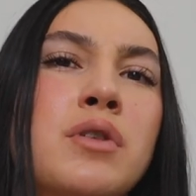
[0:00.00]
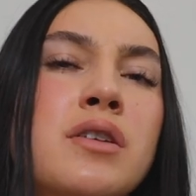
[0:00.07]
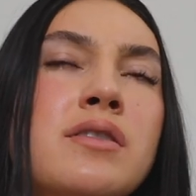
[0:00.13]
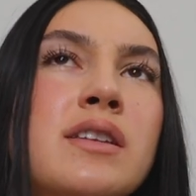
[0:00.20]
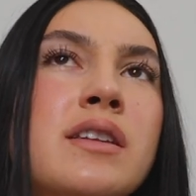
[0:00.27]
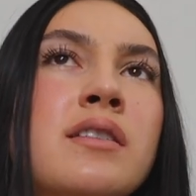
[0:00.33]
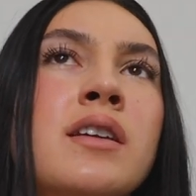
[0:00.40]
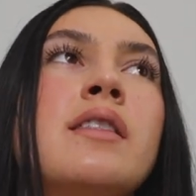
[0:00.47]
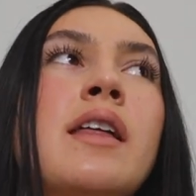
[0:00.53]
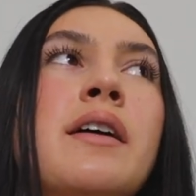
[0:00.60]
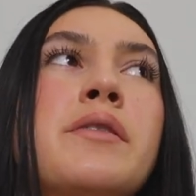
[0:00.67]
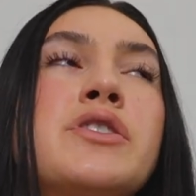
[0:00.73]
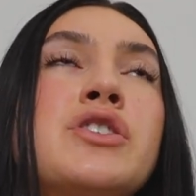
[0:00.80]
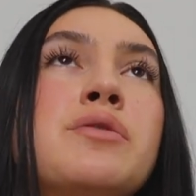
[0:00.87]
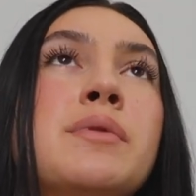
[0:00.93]
worse. And
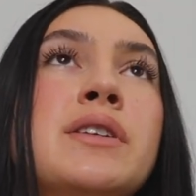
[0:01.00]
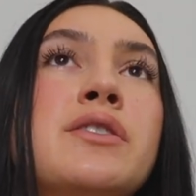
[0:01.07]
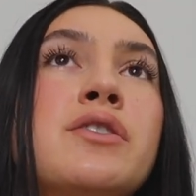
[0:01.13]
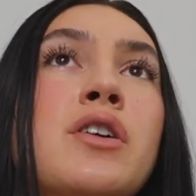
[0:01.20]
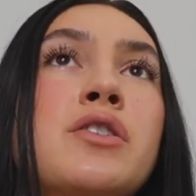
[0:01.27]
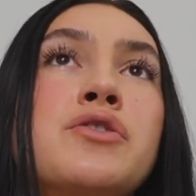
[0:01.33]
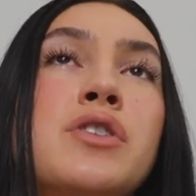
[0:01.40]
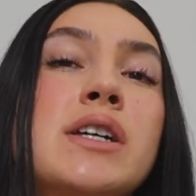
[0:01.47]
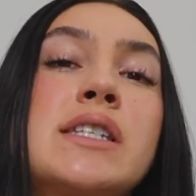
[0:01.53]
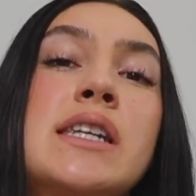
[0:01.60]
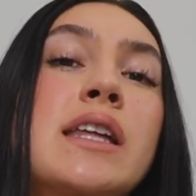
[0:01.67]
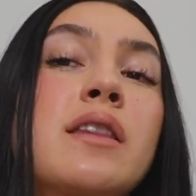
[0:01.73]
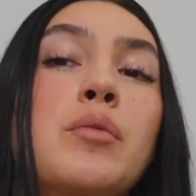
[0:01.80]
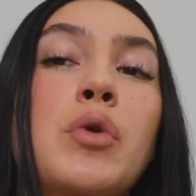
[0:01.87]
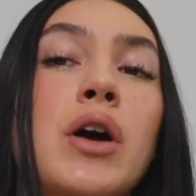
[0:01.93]
that just means you're not
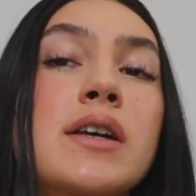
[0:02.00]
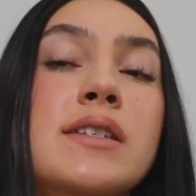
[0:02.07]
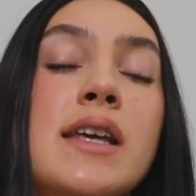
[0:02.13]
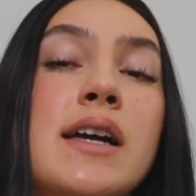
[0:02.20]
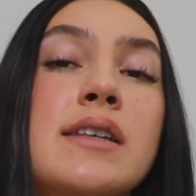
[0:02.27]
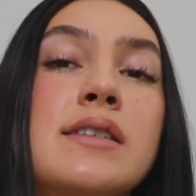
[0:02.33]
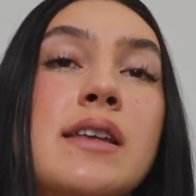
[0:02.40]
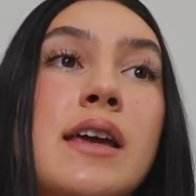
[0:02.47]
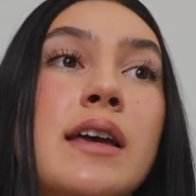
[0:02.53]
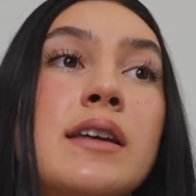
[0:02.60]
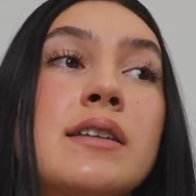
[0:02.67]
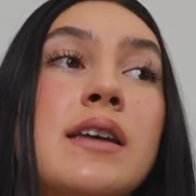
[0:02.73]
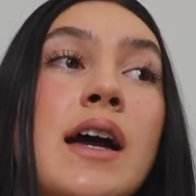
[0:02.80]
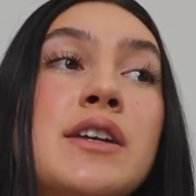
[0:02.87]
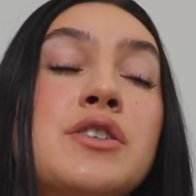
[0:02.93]
trusting the process.
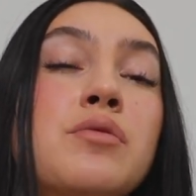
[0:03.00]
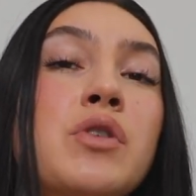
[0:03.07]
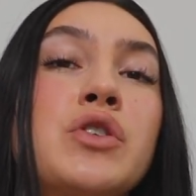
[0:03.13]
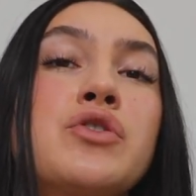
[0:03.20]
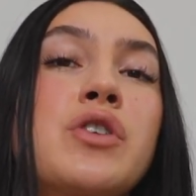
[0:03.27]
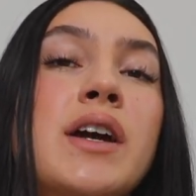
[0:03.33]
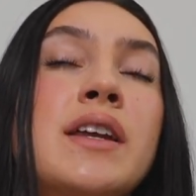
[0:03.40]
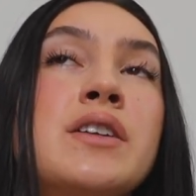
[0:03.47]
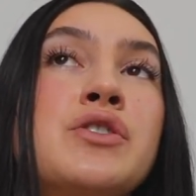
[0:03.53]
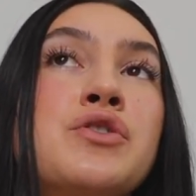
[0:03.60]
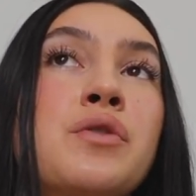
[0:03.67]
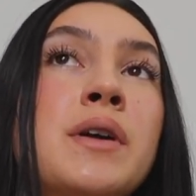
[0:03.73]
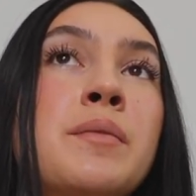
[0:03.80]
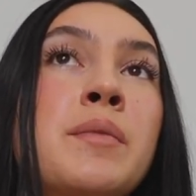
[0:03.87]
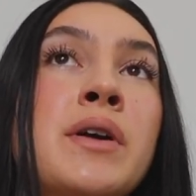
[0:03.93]
And I just wanna try and
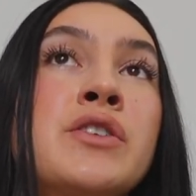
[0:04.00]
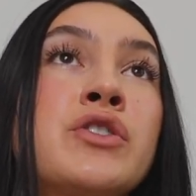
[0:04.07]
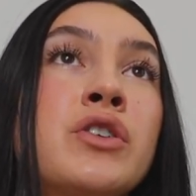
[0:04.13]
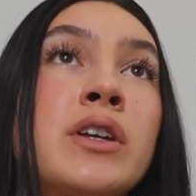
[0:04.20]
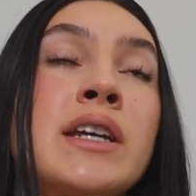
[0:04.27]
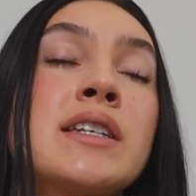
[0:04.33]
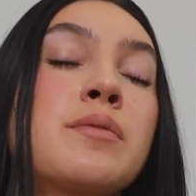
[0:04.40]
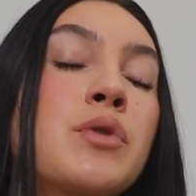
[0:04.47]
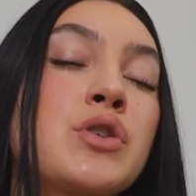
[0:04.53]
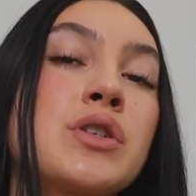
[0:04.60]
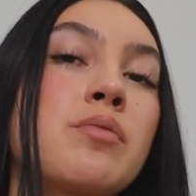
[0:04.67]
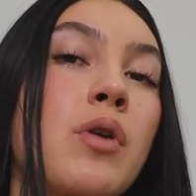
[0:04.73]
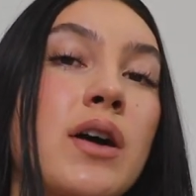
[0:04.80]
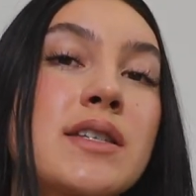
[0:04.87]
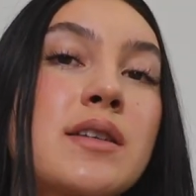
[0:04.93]
enjoy my journey as much as
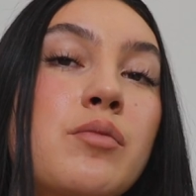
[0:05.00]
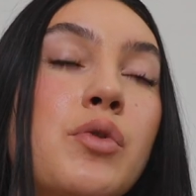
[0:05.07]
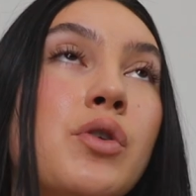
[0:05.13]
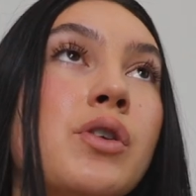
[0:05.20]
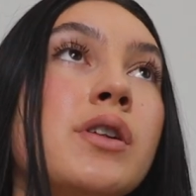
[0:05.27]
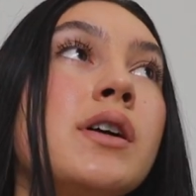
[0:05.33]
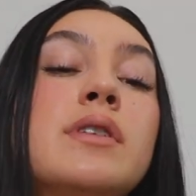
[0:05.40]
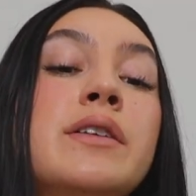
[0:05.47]
possible.